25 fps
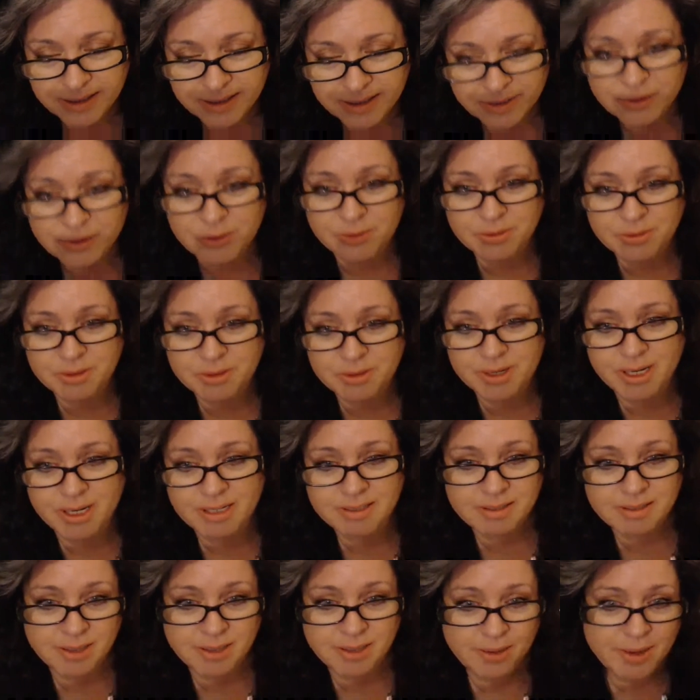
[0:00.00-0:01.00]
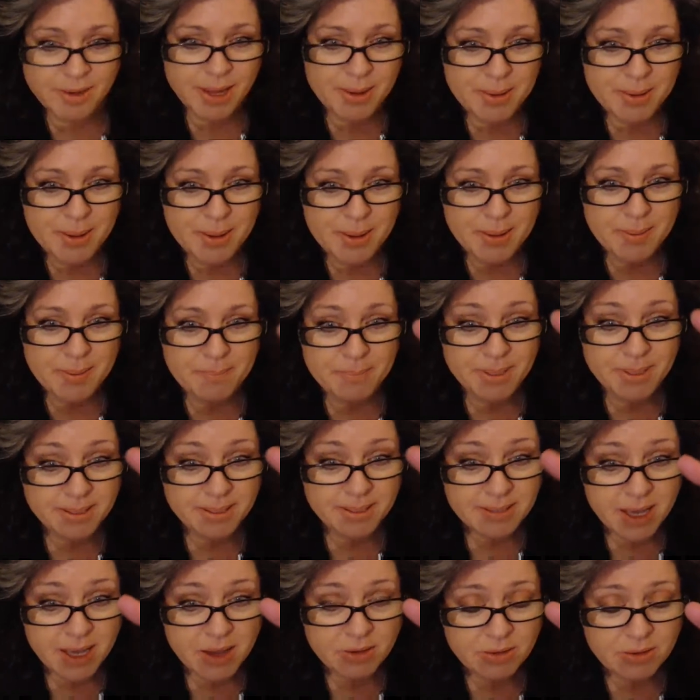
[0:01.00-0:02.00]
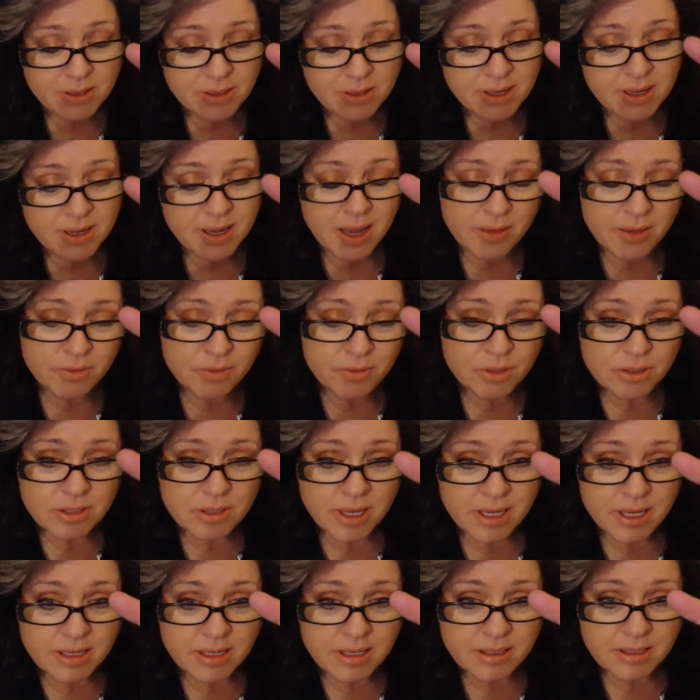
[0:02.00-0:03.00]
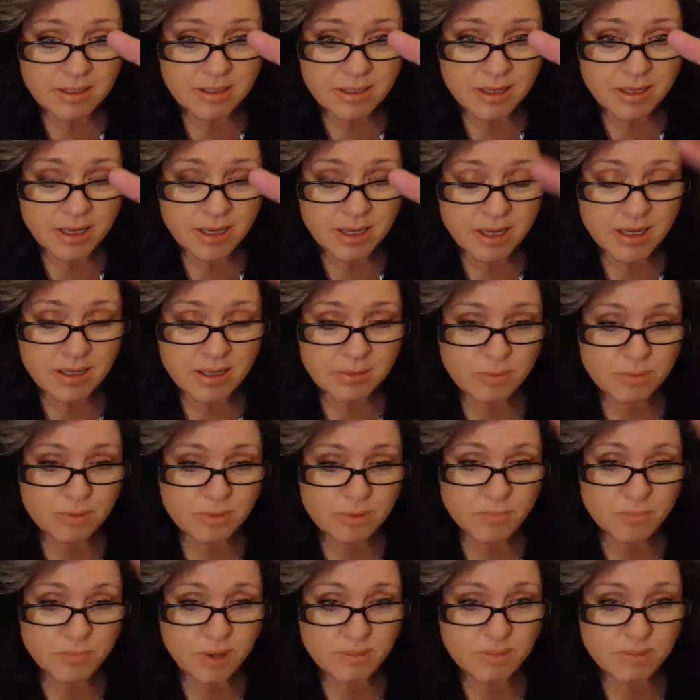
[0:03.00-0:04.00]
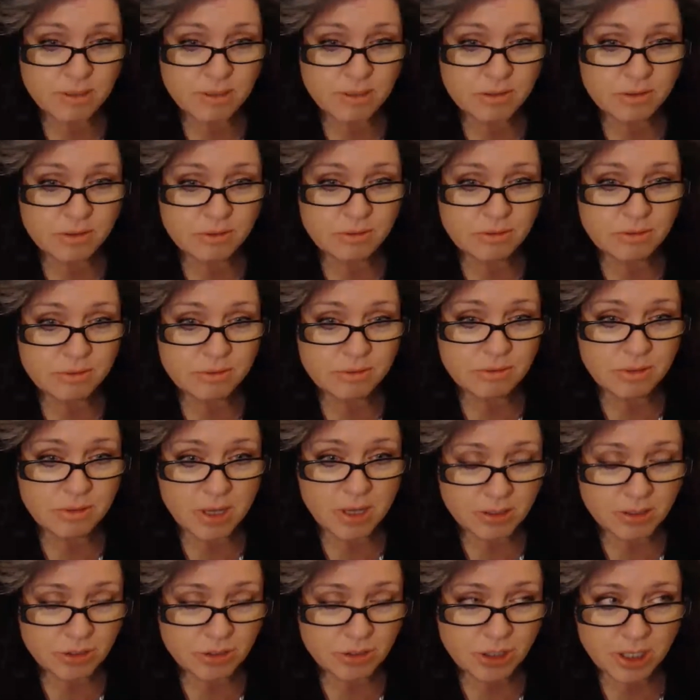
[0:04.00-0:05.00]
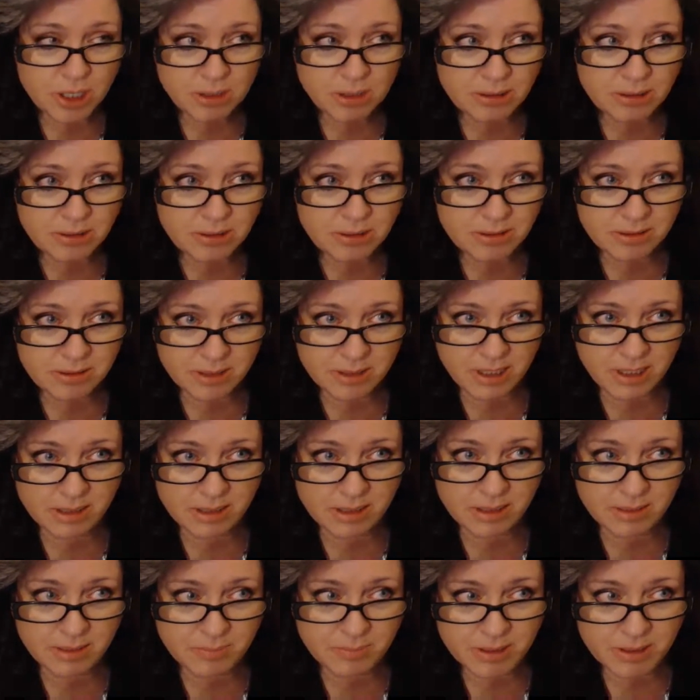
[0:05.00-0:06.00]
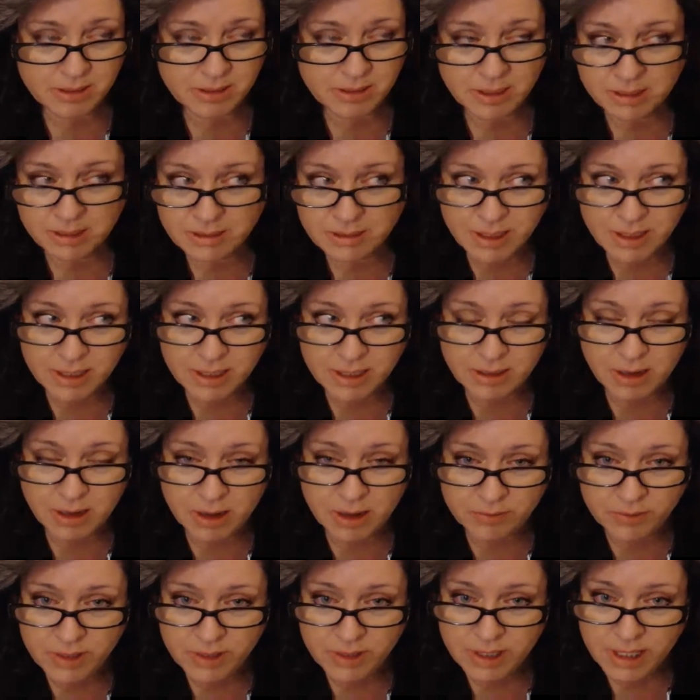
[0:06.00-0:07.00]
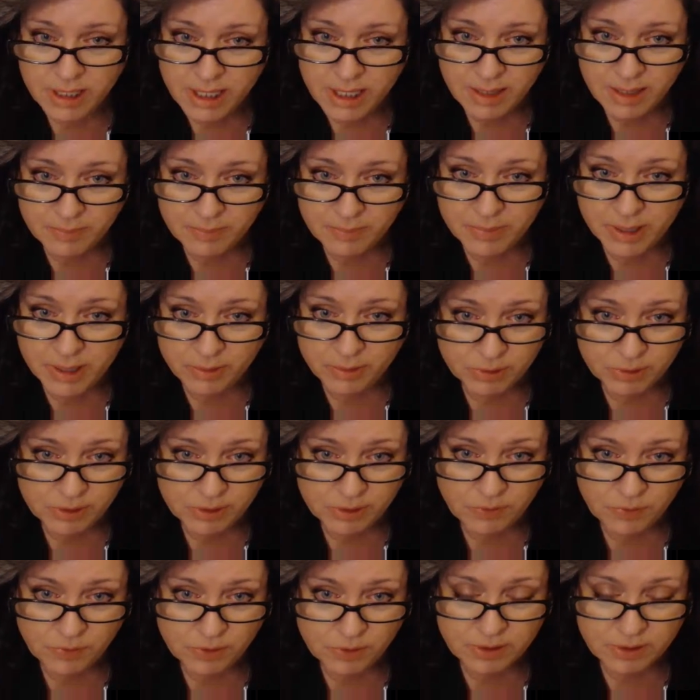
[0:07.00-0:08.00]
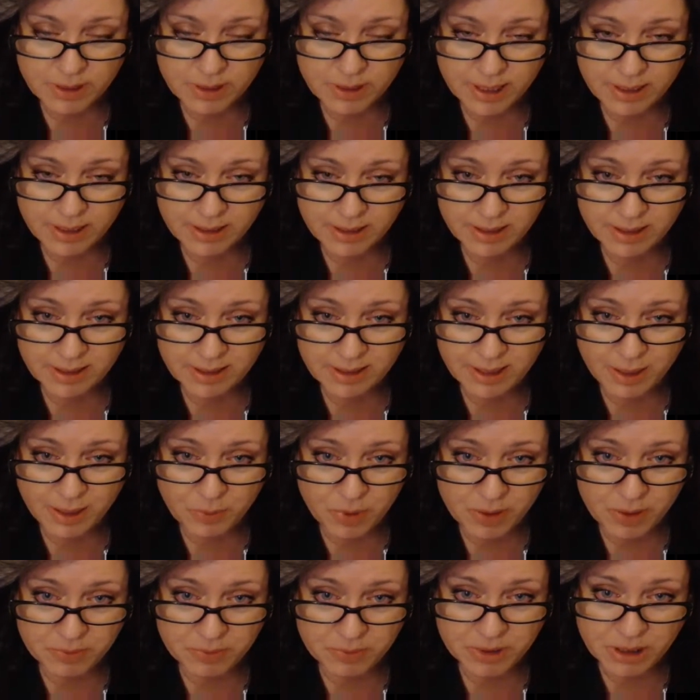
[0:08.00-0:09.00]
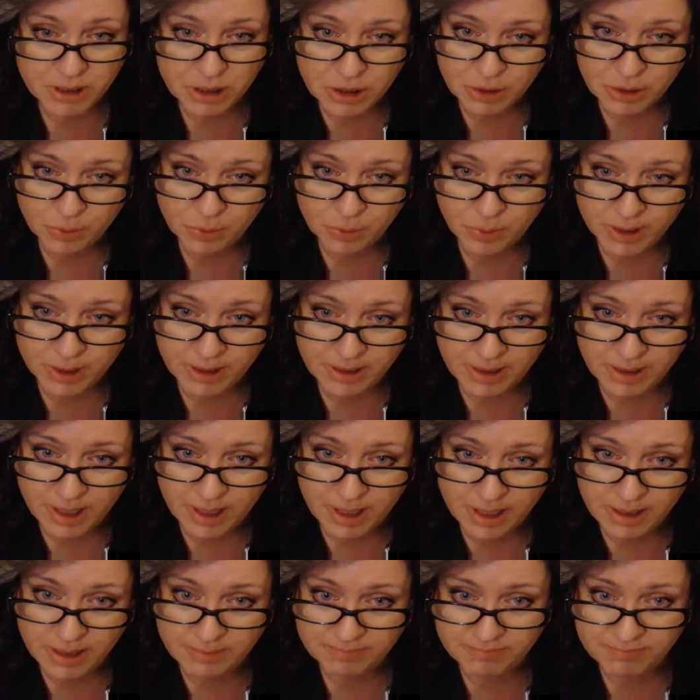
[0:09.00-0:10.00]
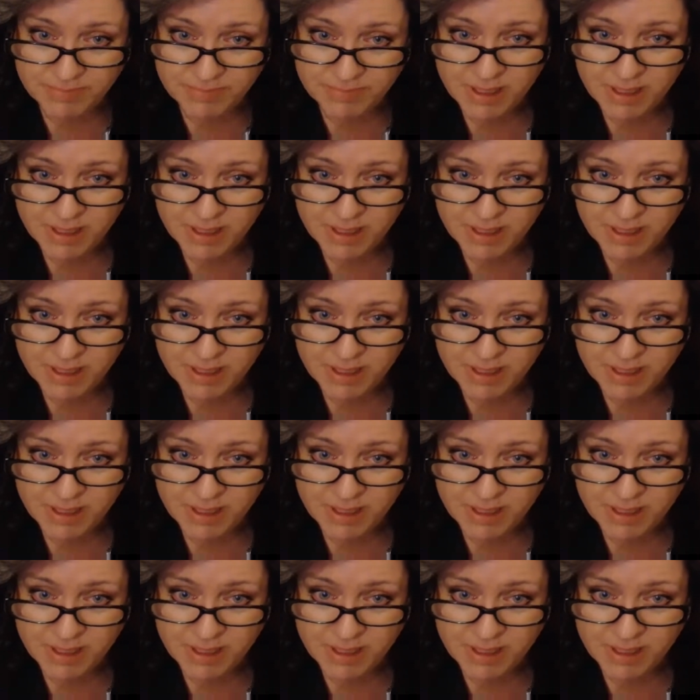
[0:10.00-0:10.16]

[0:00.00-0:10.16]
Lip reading: cool, you guys. Okay, peace out. Have a good night. I will probably do not a channeling tonight. I might take the night off, but I really feel like they want me to do one a night.